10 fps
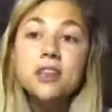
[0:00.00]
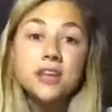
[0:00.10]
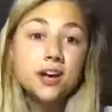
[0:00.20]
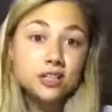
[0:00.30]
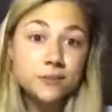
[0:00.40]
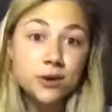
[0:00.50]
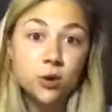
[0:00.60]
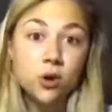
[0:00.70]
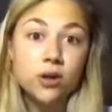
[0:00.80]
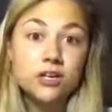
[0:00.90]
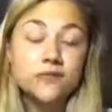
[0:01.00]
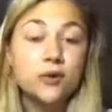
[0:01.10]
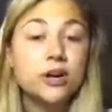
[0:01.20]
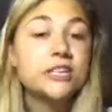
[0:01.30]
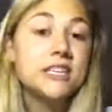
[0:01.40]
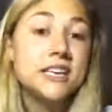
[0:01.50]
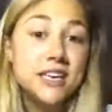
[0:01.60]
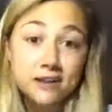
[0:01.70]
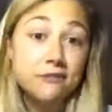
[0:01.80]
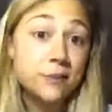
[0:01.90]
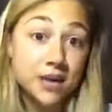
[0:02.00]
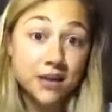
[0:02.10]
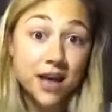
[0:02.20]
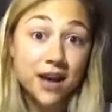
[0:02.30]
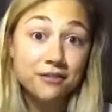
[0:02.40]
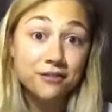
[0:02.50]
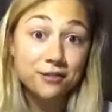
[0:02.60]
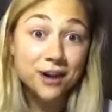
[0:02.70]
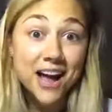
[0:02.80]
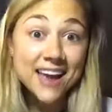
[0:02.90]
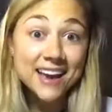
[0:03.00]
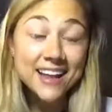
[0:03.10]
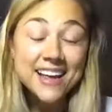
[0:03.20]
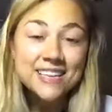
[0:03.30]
The ultimate goal is for it to give me a life, right?